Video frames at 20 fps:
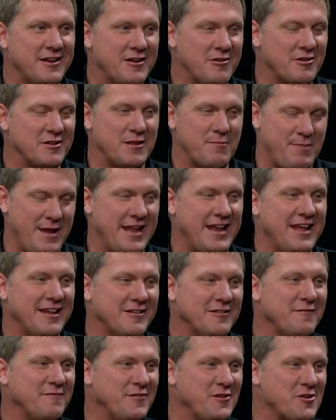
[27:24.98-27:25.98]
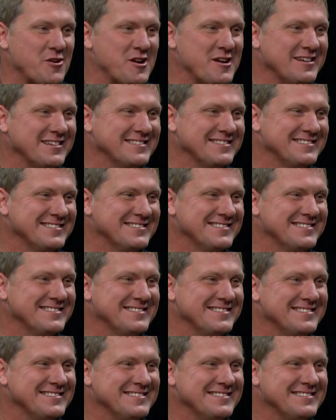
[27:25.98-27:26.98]
here in the panhandle of Florida. You
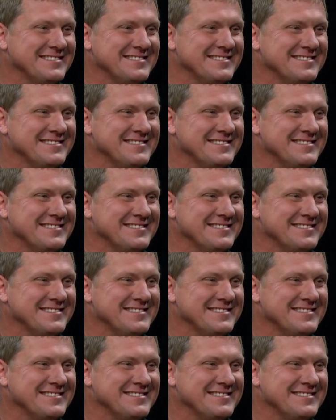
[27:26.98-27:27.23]
bet, my friend.